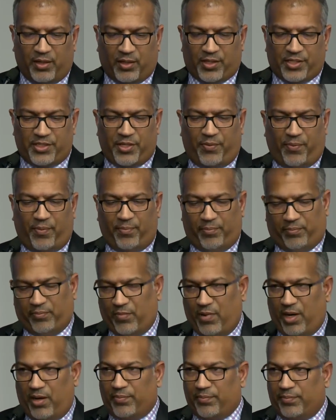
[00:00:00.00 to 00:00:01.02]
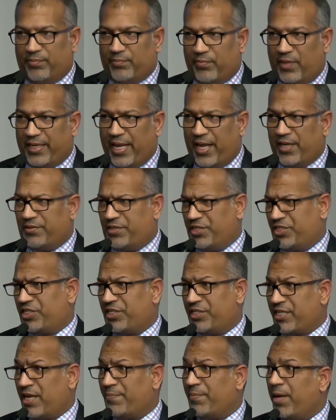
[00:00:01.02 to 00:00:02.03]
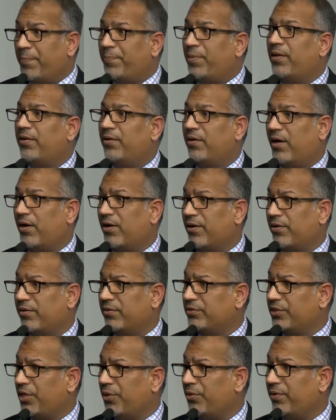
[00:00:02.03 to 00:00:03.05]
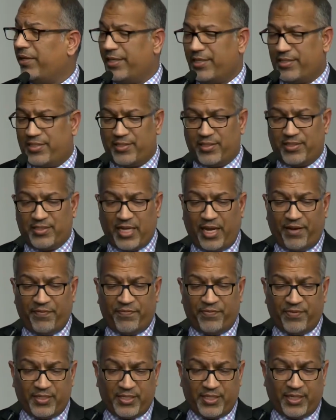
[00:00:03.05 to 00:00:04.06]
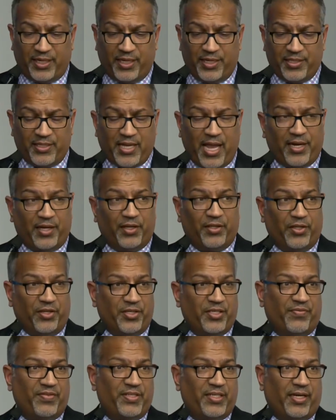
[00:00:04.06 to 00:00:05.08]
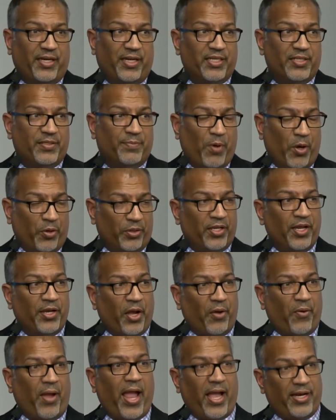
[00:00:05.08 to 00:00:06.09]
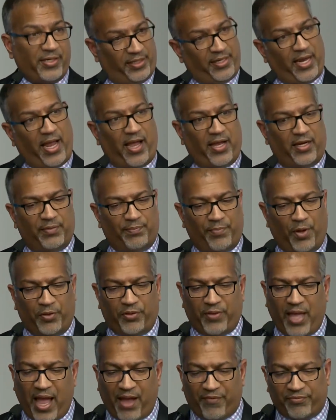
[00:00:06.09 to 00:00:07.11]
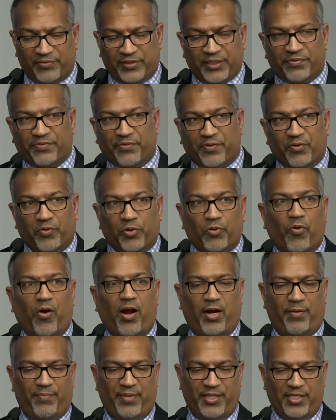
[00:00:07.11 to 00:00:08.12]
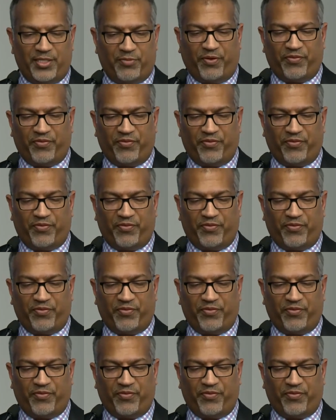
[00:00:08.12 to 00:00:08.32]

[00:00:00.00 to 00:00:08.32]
So again, just to sum up, our goal is safe cities and inclusive cities. Both can go hand in hand. Both have different requirements.